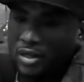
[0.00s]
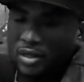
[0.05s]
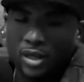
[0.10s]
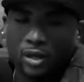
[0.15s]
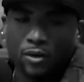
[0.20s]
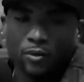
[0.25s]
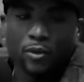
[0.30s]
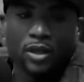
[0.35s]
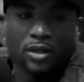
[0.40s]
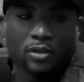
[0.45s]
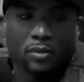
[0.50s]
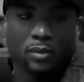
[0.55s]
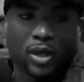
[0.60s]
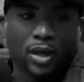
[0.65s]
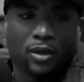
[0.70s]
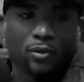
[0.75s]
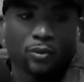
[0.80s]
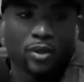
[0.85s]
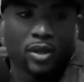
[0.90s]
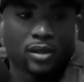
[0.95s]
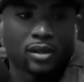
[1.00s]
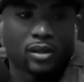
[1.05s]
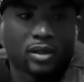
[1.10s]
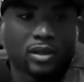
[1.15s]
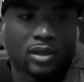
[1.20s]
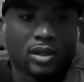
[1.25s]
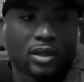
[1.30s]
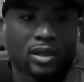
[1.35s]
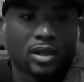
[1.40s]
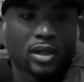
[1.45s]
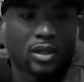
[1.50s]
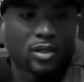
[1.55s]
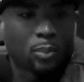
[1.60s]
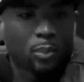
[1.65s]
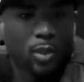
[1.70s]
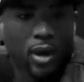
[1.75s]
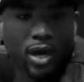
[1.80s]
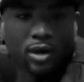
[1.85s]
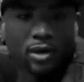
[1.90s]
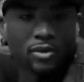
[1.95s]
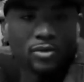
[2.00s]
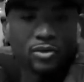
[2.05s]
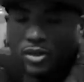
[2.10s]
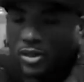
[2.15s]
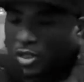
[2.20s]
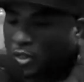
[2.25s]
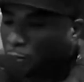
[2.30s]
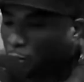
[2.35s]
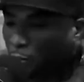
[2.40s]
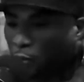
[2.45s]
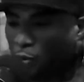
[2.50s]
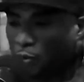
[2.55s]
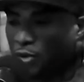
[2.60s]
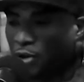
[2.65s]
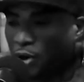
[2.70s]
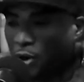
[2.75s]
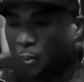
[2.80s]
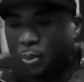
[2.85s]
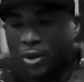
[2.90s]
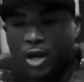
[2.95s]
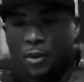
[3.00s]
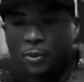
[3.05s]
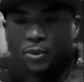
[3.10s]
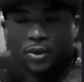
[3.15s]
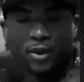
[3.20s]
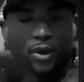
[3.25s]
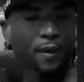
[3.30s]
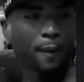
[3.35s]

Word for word: Because their resume recently is okay. better. You can just so prove it on with, paper.